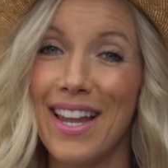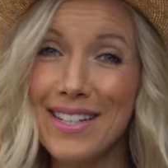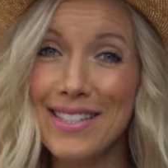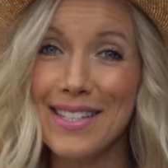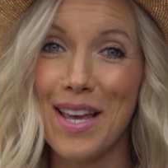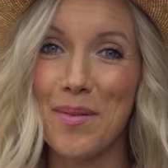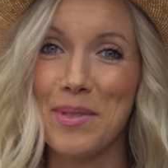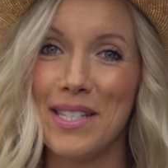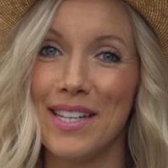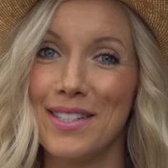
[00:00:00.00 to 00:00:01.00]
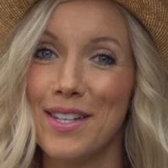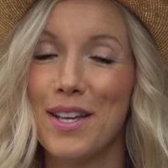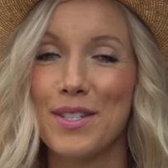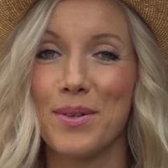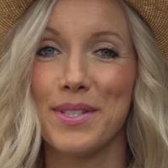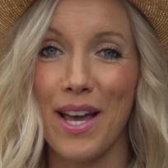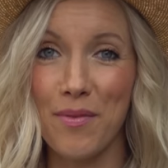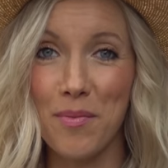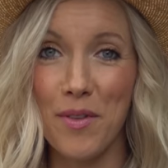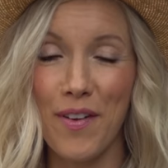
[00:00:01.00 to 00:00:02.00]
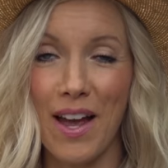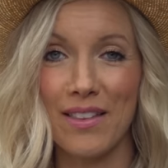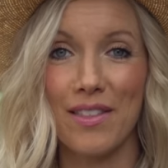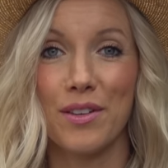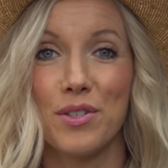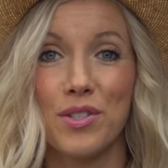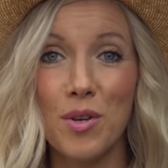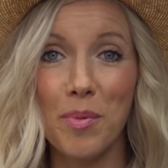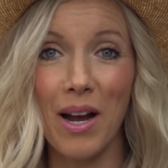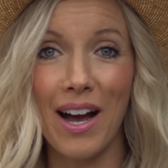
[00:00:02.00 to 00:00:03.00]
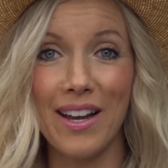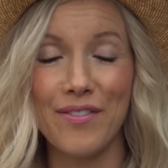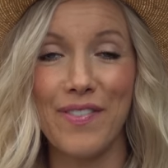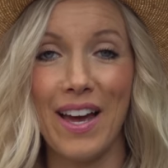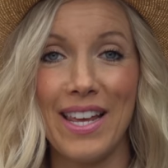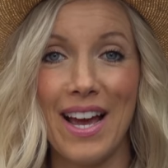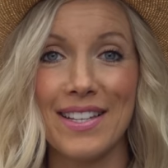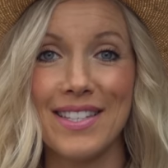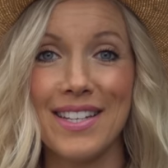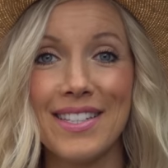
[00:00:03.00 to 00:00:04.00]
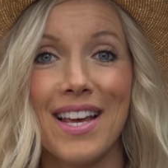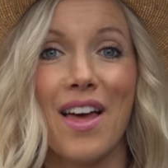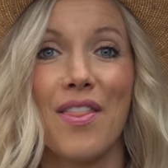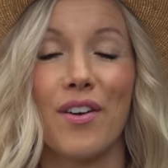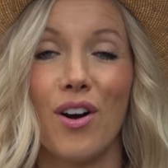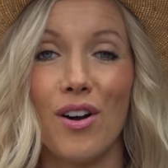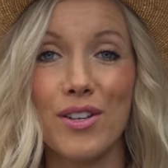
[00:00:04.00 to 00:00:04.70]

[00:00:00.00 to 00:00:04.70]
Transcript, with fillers: Next is hemp seeds. So aside from the fact that they're super high in fatty acids, they're